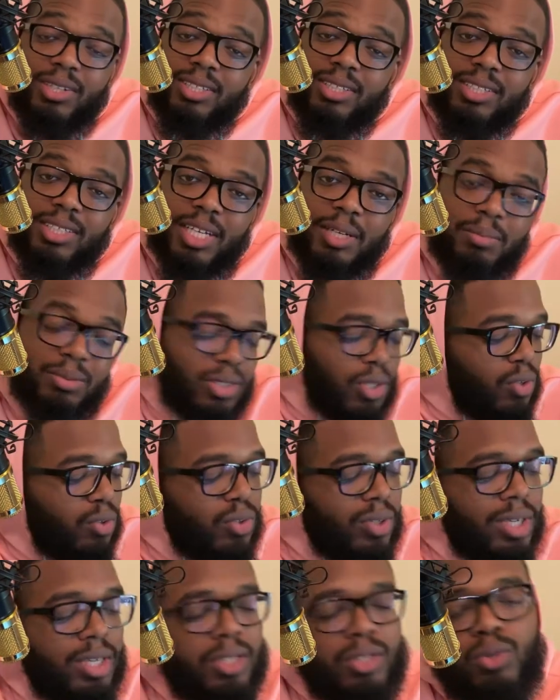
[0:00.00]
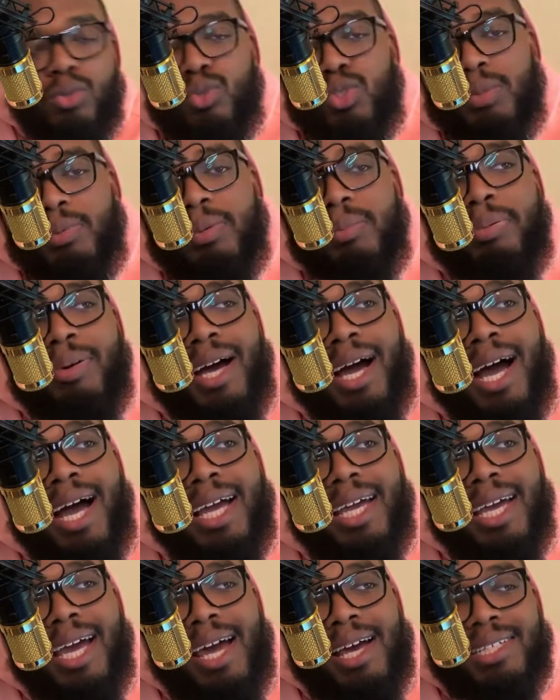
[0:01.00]
This is episode 3 of the You Trippin'
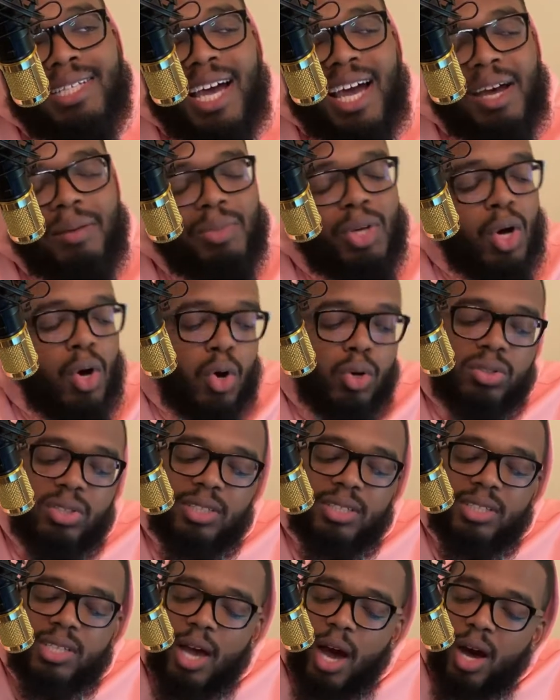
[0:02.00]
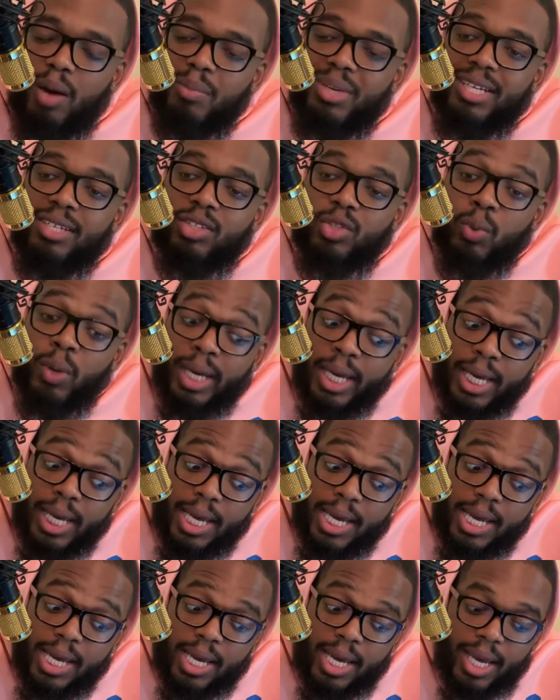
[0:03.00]
Podcast. I am your host, just call me
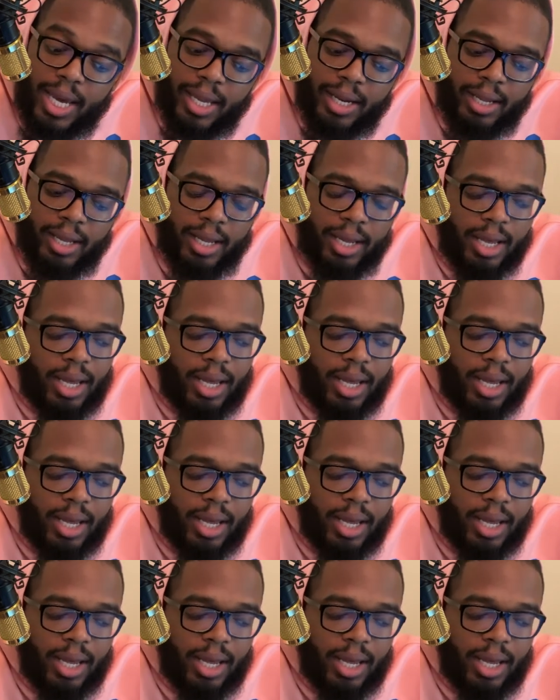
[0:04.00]
Twin.